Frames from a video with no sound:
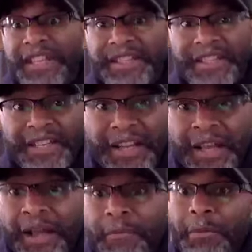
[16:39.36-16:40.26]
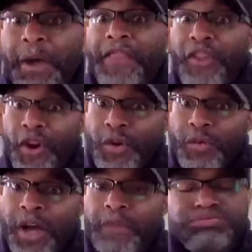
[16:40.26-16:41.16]
decent. But my
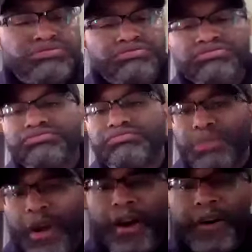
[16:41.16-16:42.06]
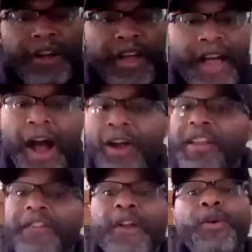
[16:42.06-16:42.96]
third one, bro, I
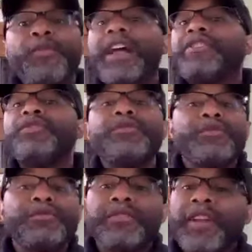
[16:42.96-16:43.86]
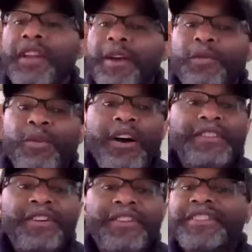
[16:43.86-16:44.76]
don't even know who that dude
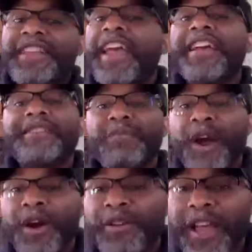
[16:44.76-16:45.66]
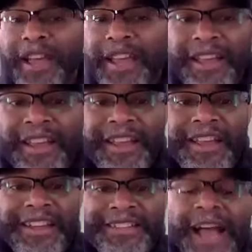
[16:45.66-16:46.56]
was on stage, bro. Like,
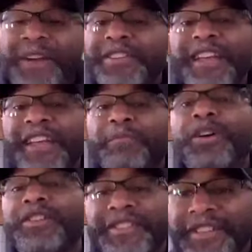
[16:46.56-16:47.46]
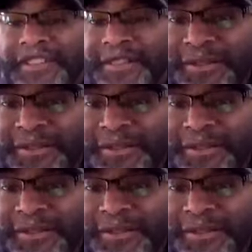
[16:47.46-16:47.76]
that was another person.